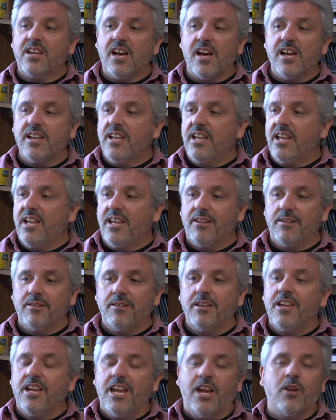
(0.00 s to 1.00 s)
he got
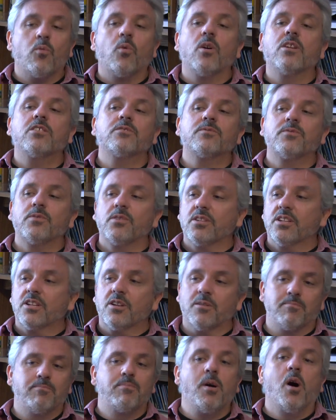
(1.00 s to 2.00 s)
a wonderful
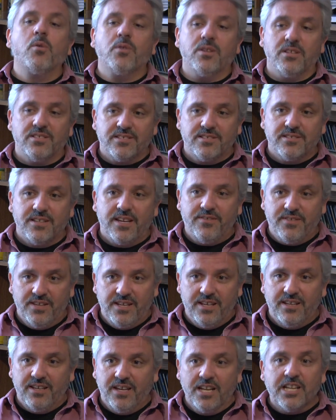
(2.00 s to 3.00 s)
little bonus at
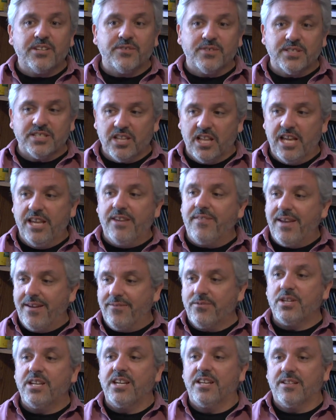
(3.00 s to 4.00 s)
the end of his life
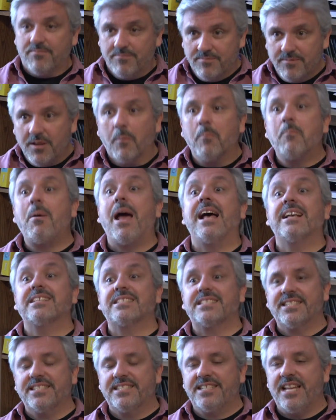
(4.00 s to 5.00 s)
after he had
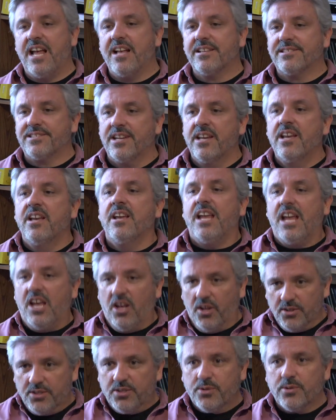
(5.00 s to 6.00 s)
passed the test,
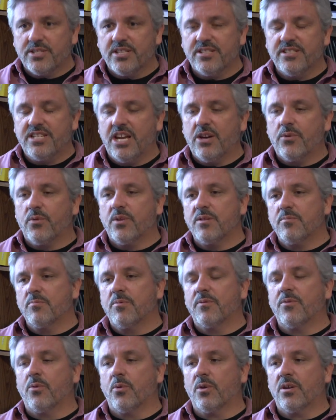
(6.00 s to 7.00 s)
held to his integrity
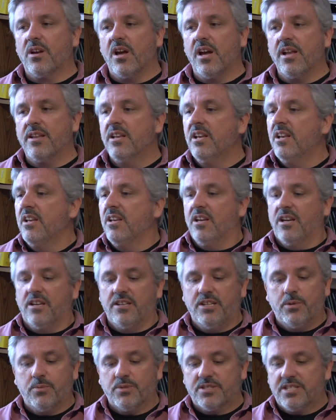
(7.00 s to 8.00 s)
before God.
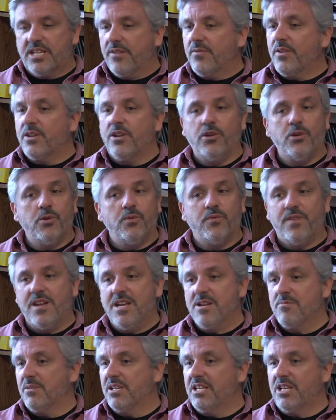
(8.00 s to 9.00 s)
He was given a new
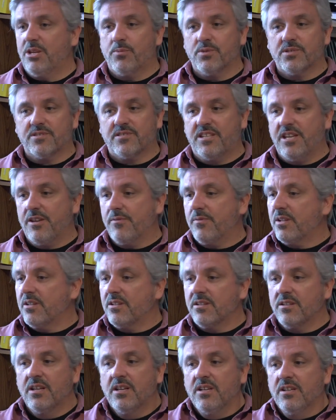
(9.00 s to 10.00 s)
family. He was
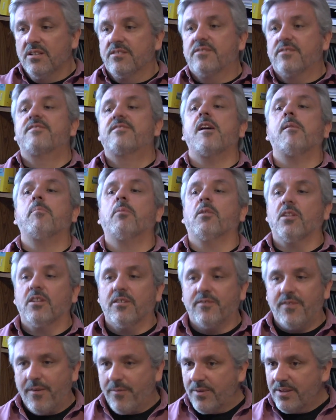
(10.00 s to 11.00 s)
given
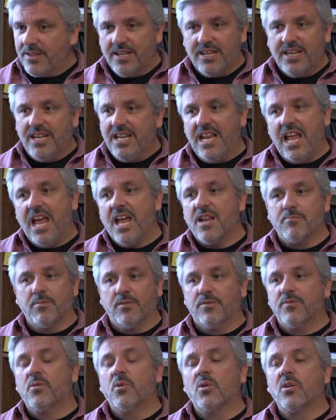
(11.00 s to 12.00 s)
double of everything he'd had
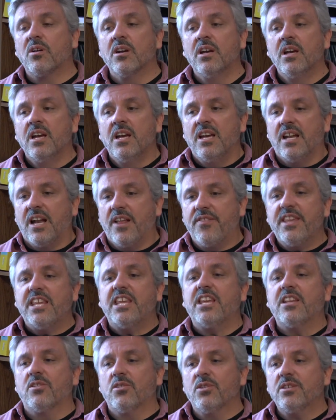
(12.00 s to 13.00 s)
before. And I
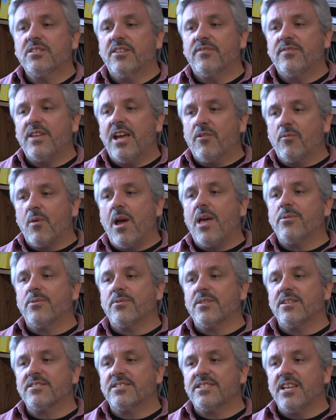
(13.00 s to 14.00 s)
think he looked at that
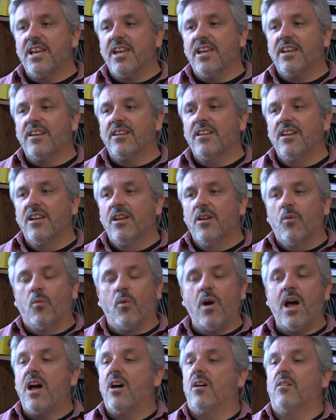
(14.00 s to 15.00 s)
rather than saying,
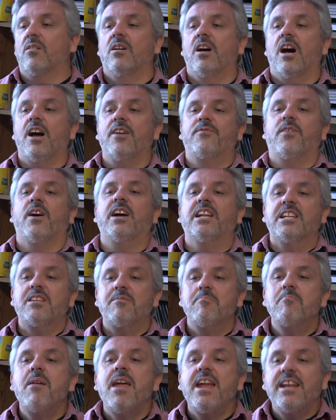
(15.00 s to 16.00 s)
wow, I
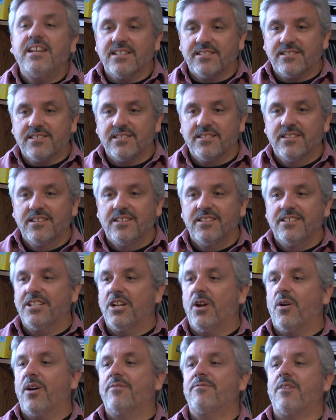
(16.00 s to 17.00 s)
finally made it.
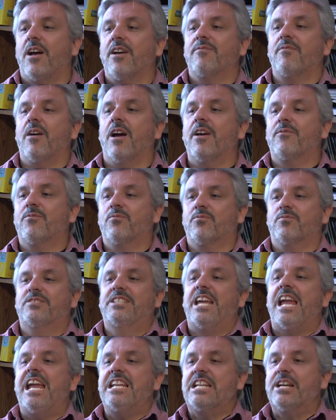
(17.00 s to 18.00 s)
I've
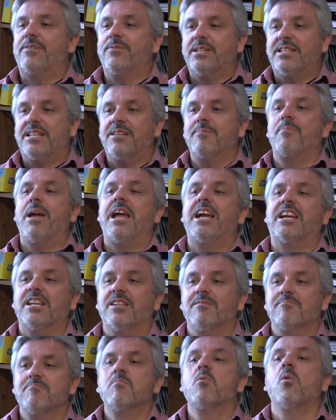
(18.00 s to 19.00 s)
gained everything
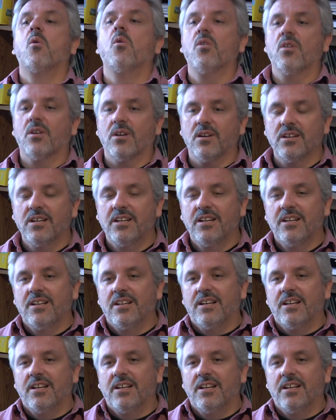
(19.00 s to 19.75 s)
back and more.